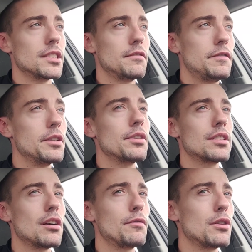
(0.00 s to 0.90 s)
Fill
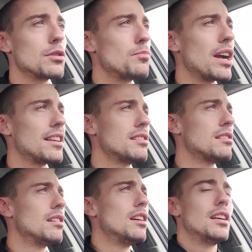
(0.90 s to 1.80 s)
yourself with those
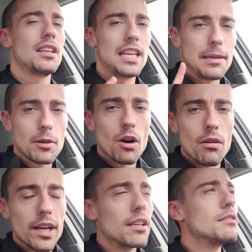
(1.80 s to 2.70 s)
breaths. Keep
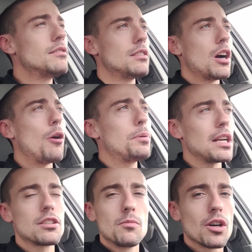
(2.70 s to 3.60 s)
going. I'll
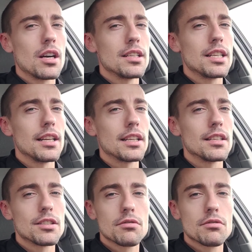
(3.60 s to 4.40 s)
put out some more content like this.